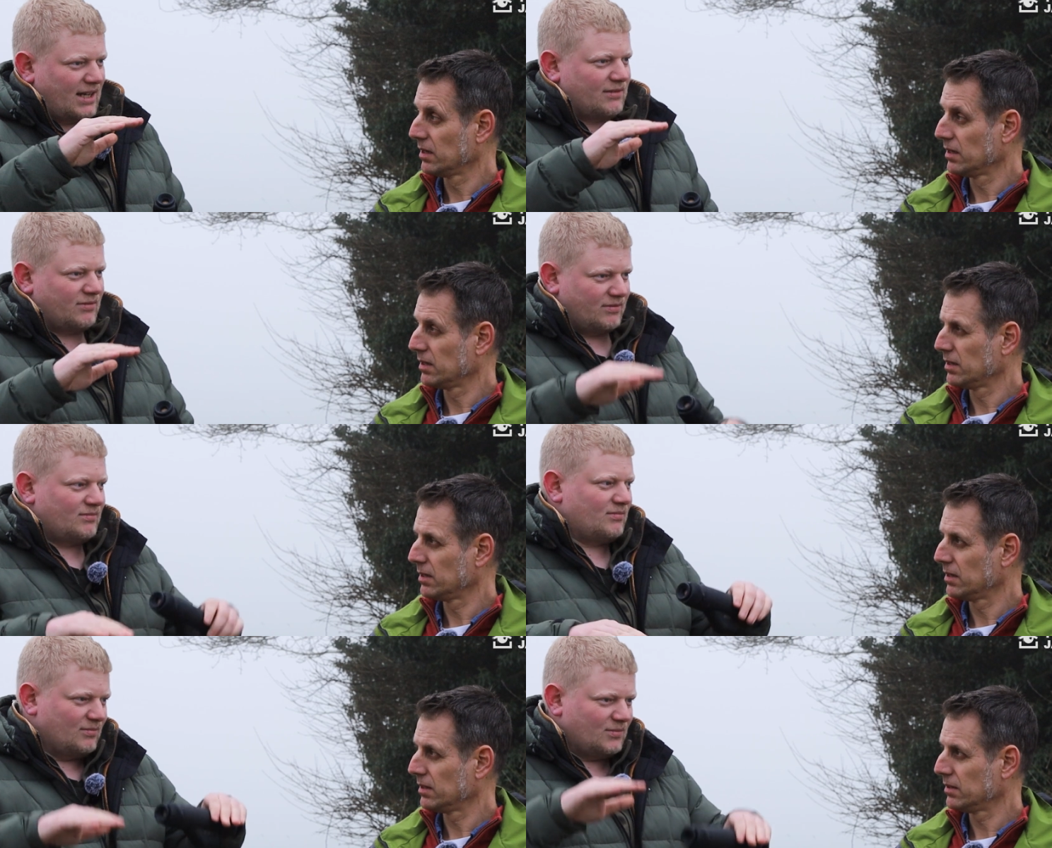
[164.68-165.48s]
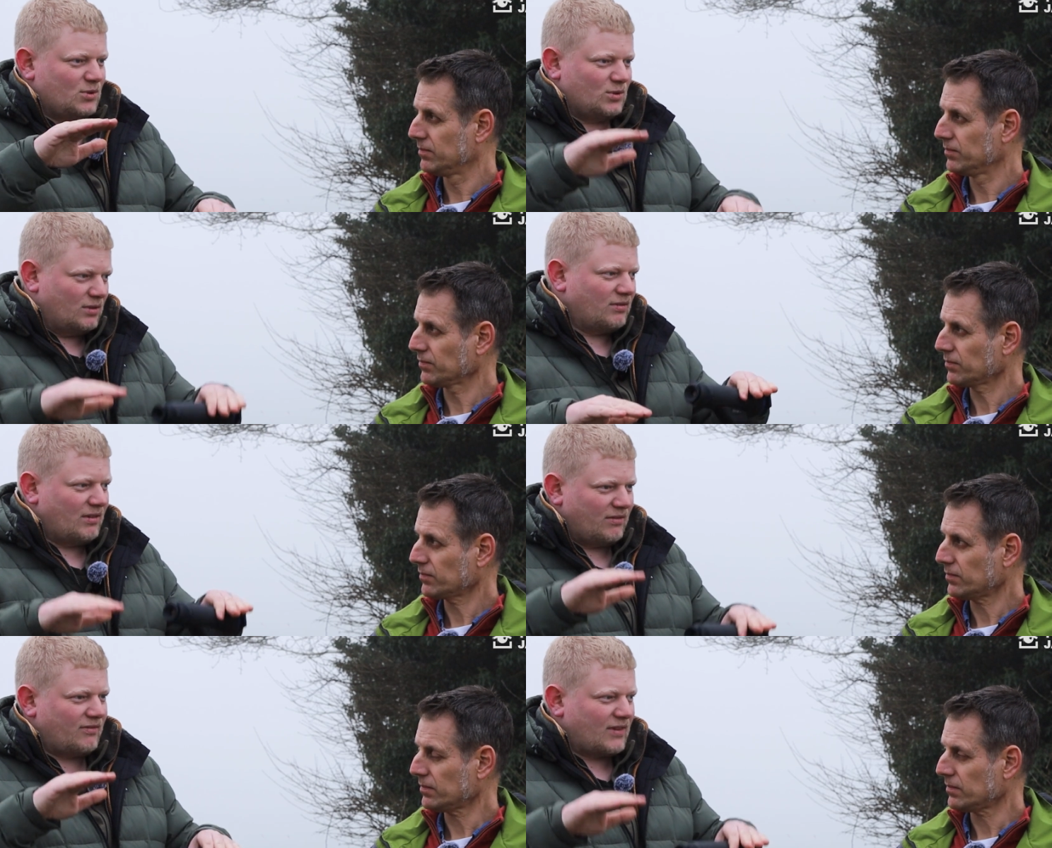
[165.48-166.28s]
Speaker 1: have sort
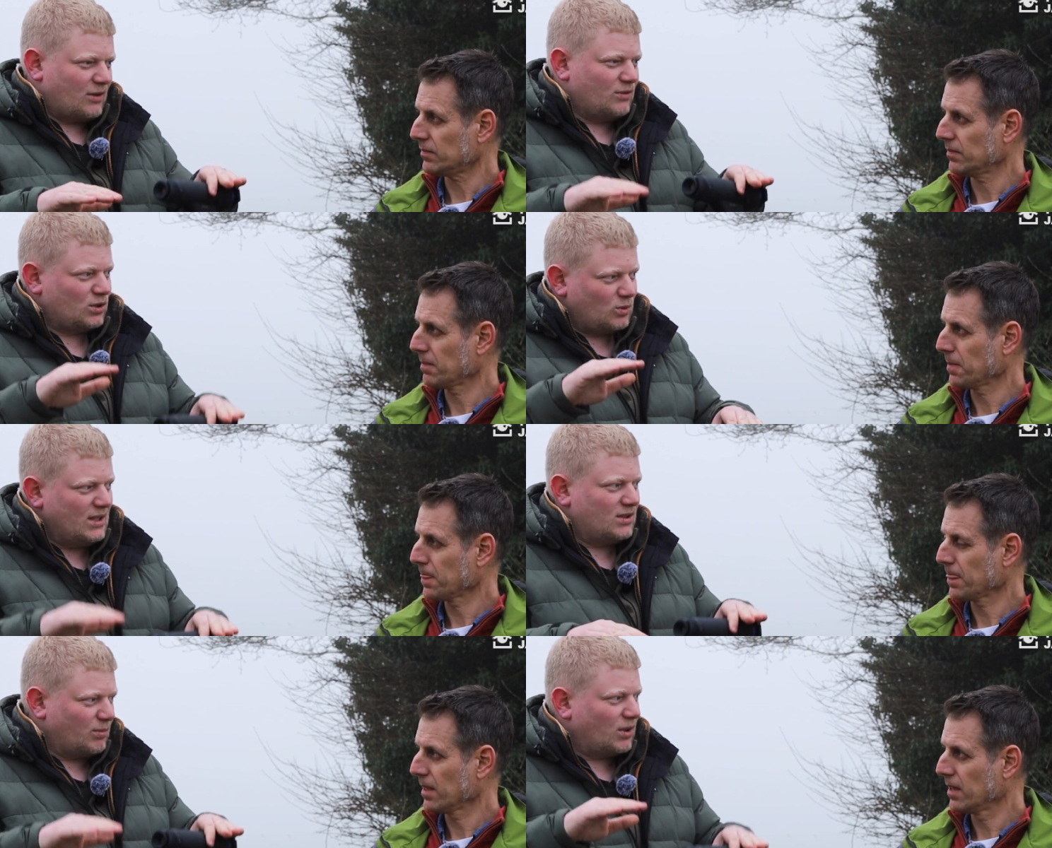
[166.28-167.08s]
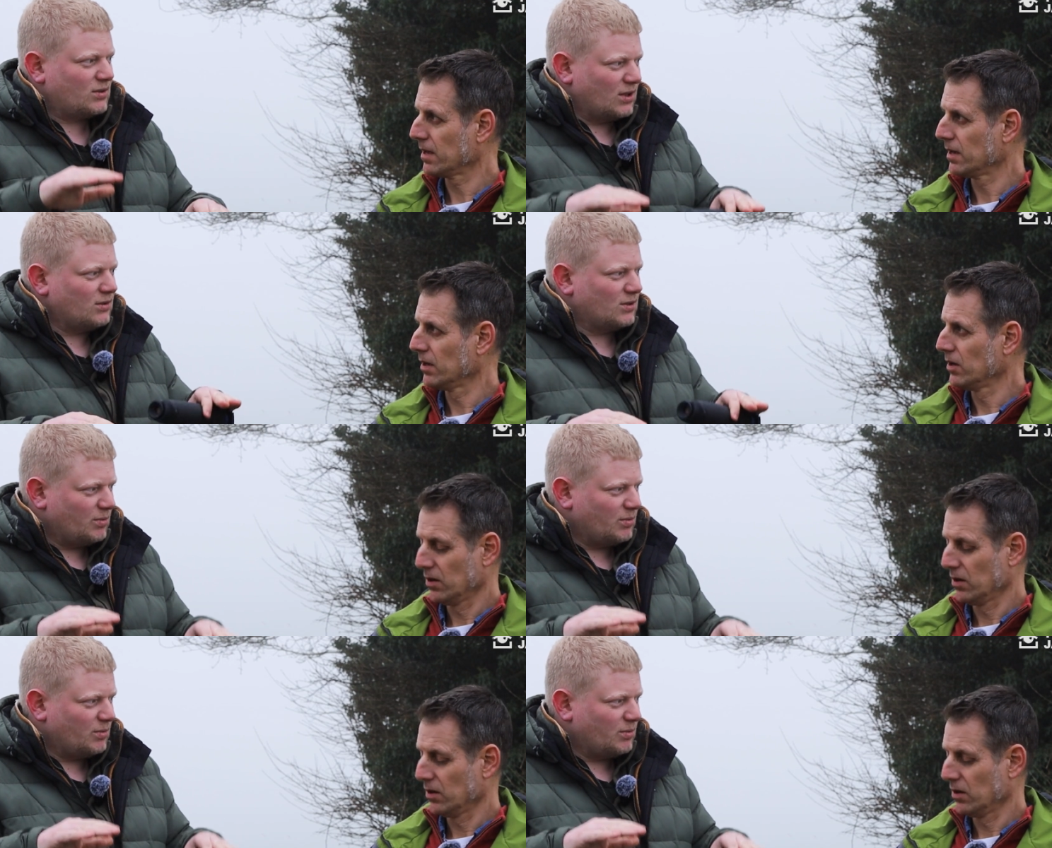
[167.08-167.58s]
of found the sweet spot, so to